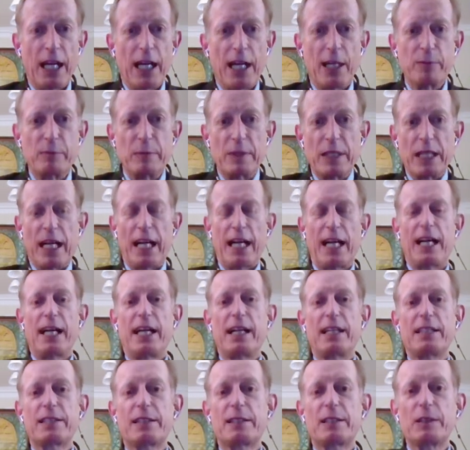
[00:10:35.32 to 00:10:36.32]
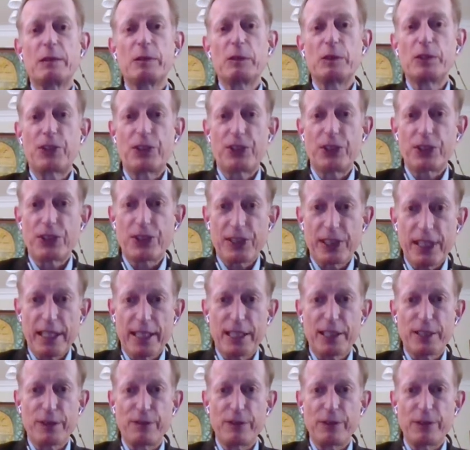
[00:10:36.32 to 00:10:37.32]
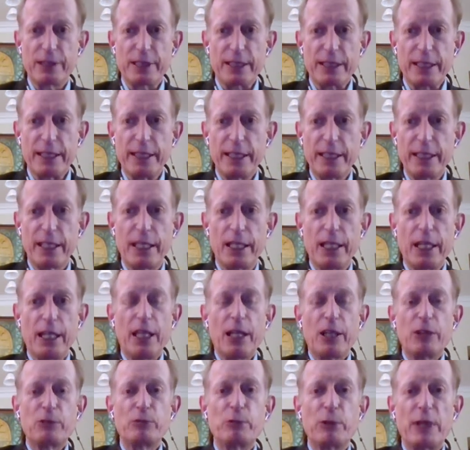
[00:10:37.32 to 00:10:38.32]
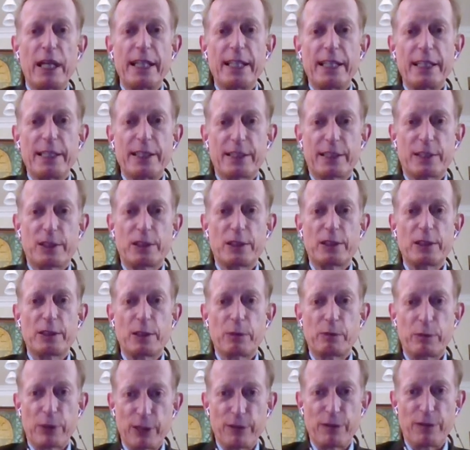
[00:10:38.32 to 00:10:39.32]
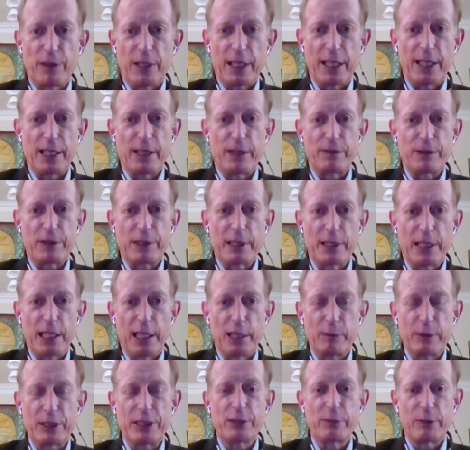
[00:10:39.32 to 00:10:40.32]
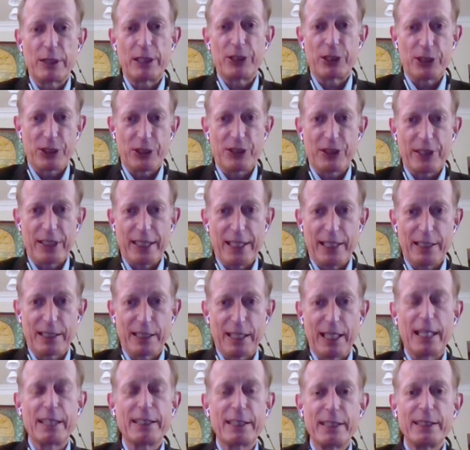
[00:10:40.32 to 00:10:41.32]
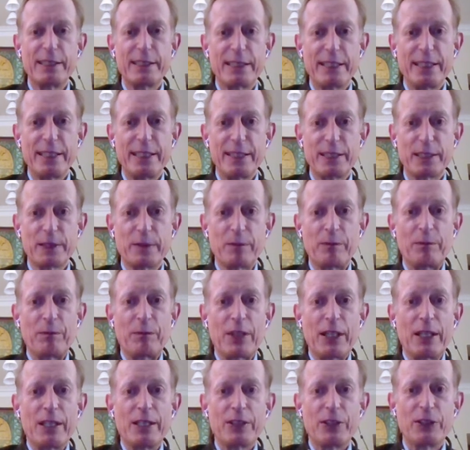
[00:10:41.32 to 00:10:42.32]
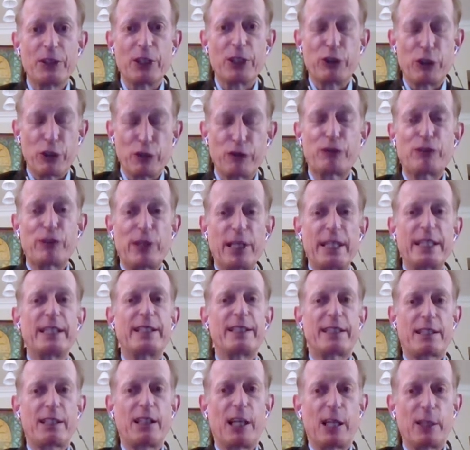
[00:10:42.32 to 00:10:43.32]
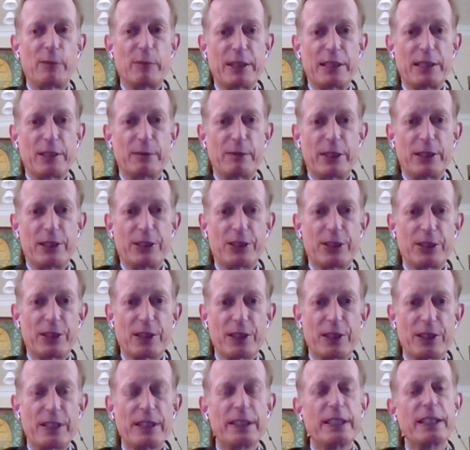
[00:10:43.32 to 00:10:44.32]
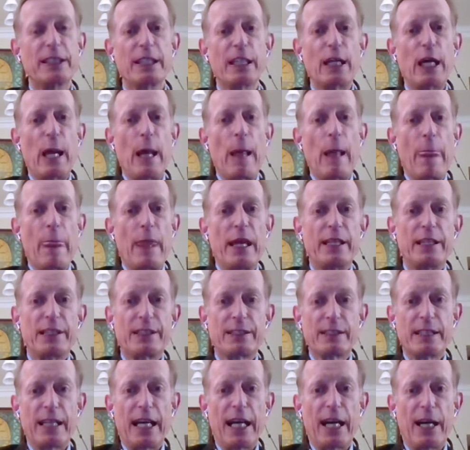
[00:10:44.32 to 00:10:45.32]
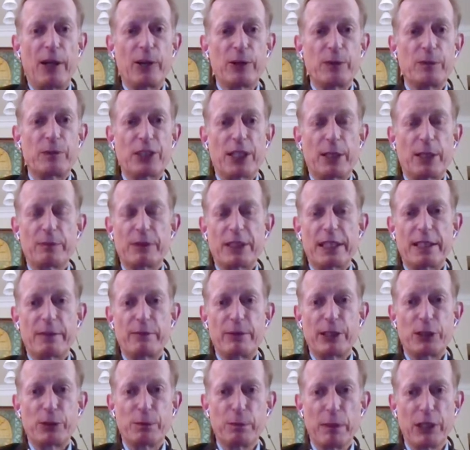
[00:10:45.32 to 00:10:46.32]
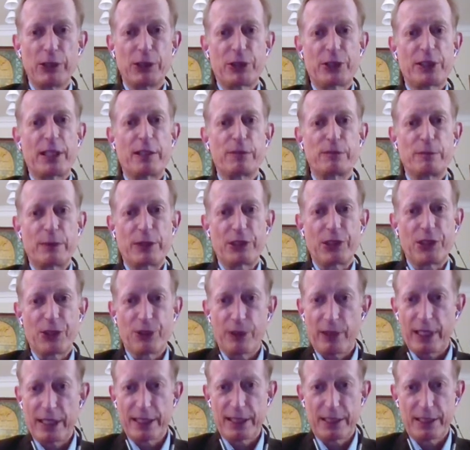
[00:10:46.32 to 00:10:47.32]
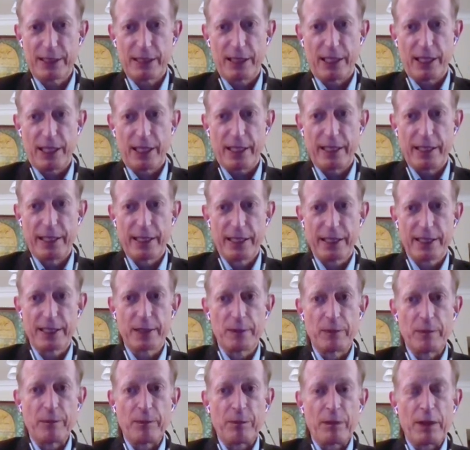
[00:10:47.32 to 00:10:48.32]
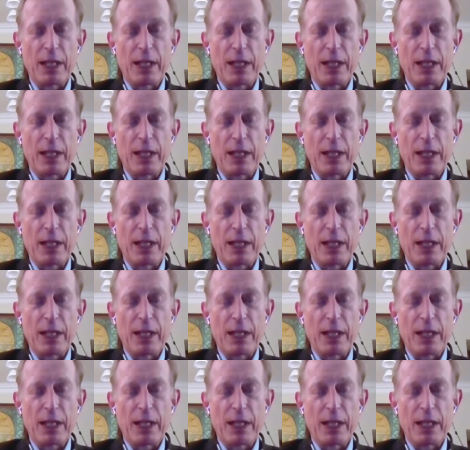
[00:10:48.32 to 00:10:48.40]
has successfully raised the profile of the climate emergency, and indeed, you know, the phrase climate emergency is now something which most governments recognize.